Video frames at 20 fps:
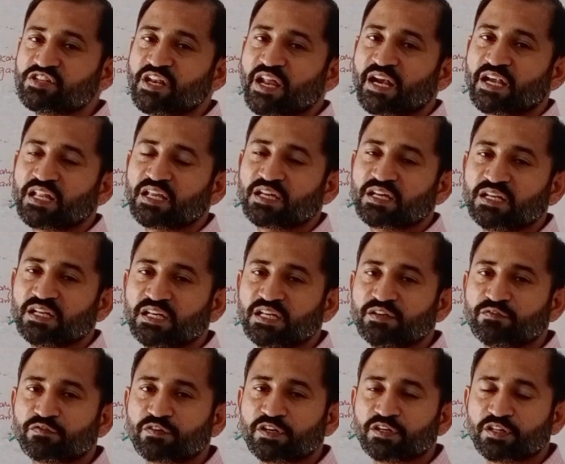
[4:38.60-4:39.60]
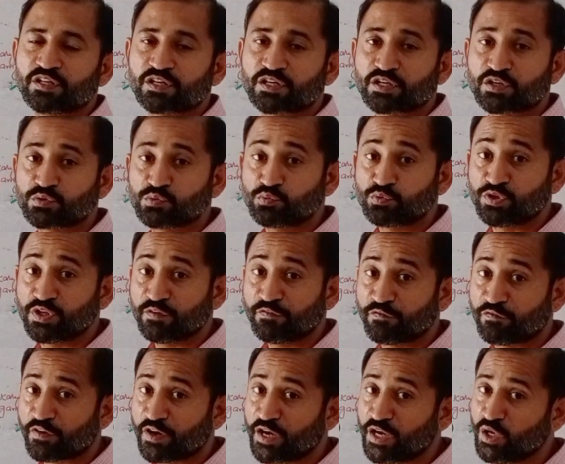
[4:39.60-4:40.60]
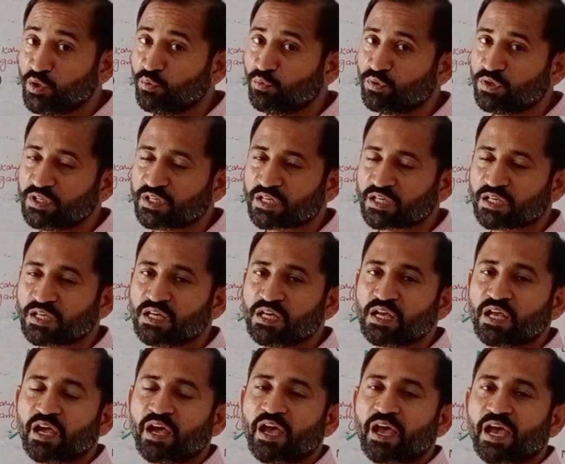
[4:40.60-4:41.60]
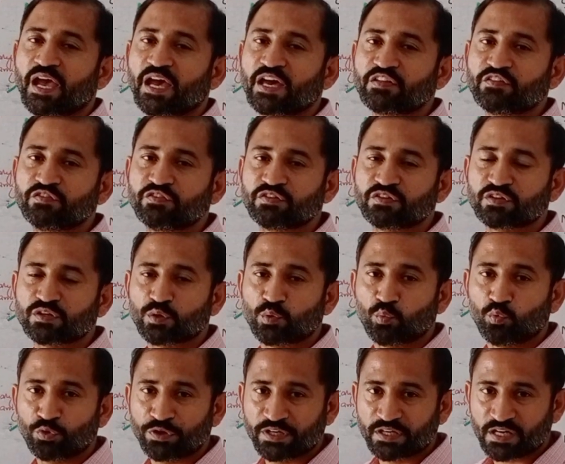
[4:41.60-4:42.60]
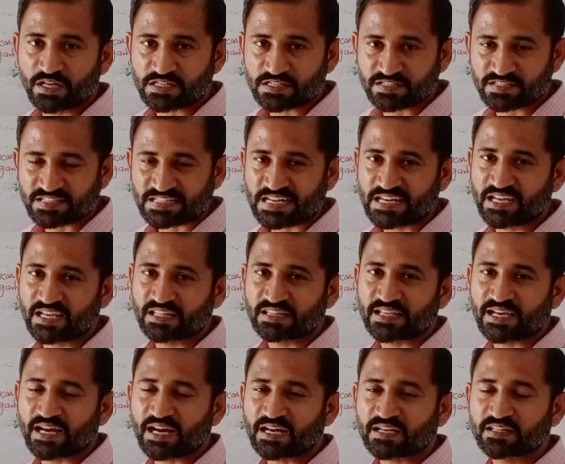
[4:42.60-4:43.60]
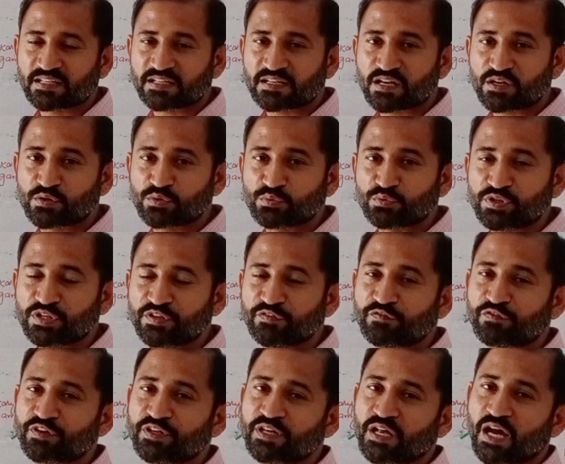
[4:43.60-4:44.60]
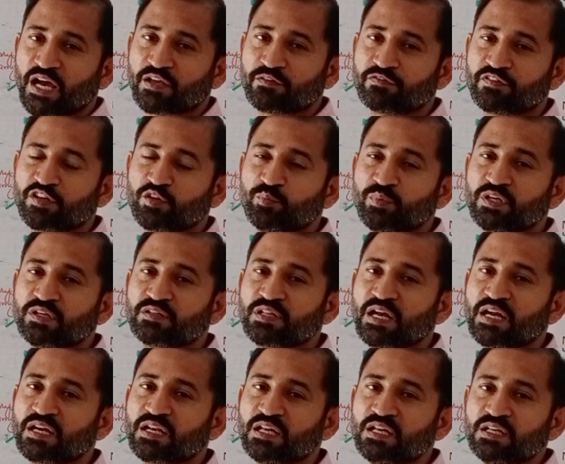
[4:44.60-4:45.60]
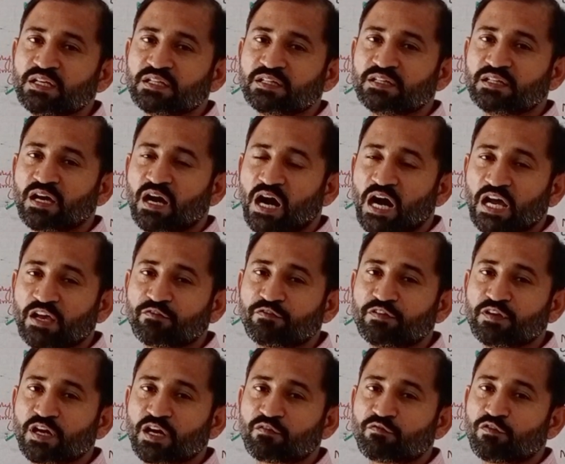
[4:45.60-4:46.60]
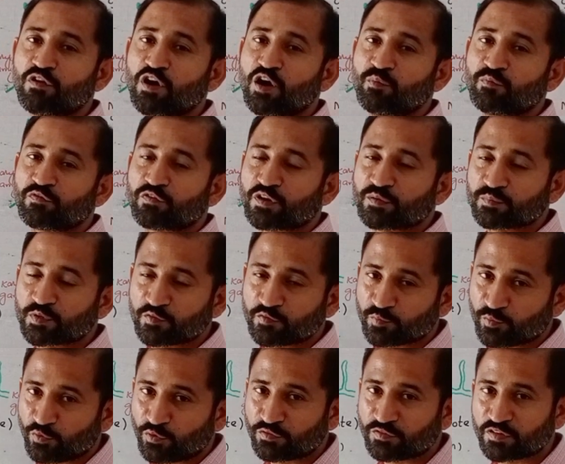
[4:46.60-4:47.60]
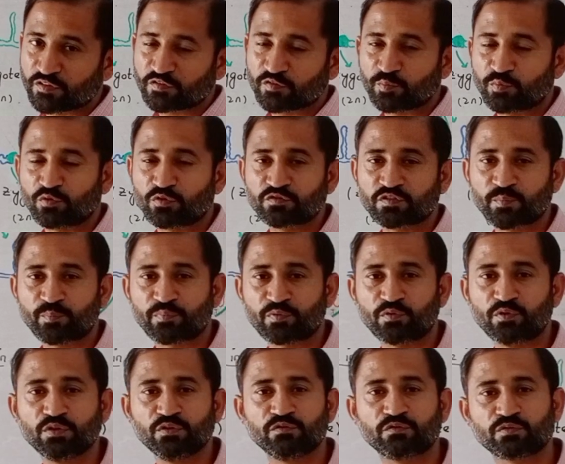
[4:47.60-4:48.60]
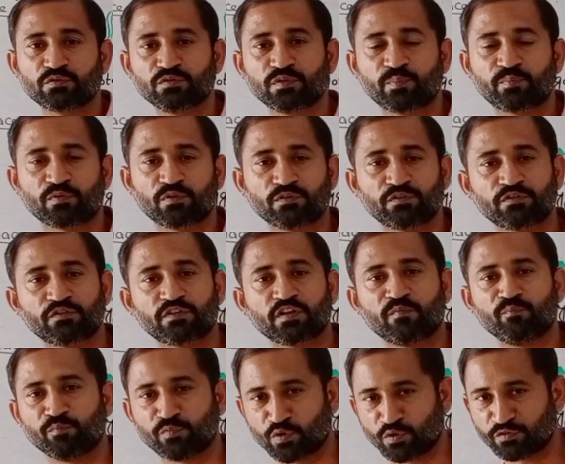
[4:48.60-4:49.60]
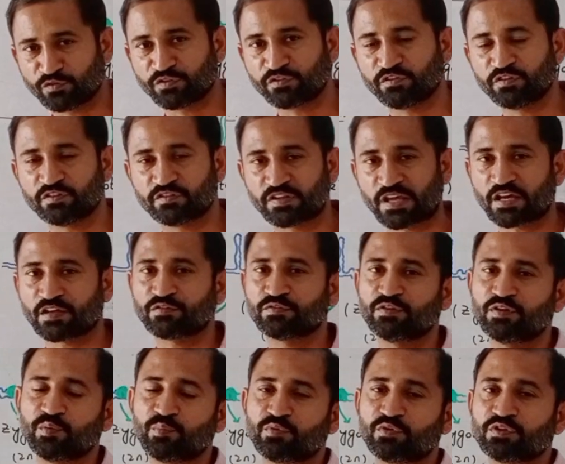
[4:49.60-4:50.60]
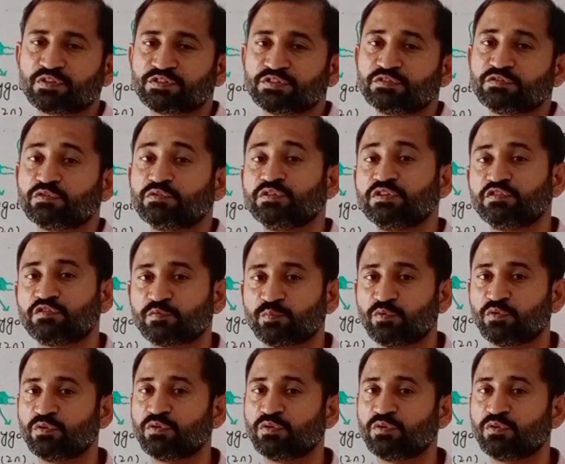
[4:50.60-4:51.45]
genetically different. There are 2 different nuclei. As we are saying that there are 2 different hyphae, it means that the hyphae are formed from the spores and spores are produced through the process of meiosis in sexual reproduction. So these